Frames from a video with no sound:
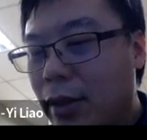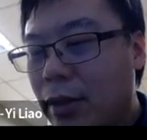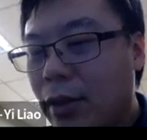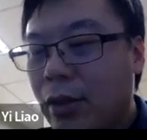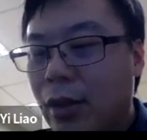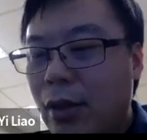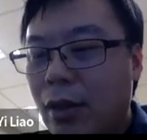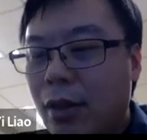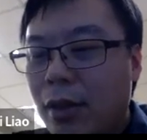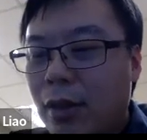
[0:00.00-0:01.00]
So
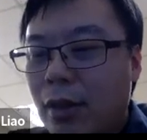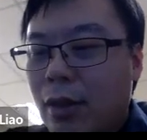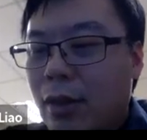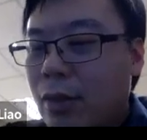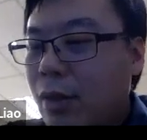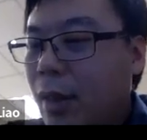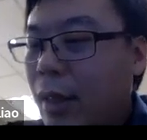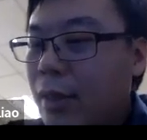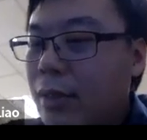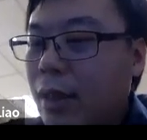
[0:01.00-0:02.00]
the so
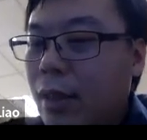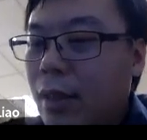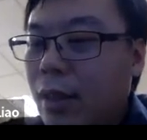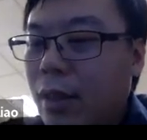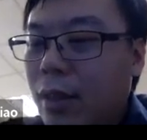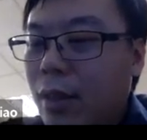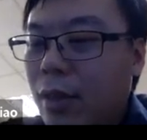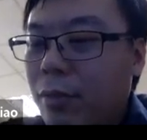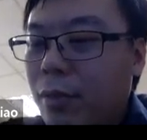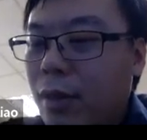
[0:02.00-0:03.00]
I say
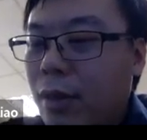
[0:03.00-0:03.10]
curve.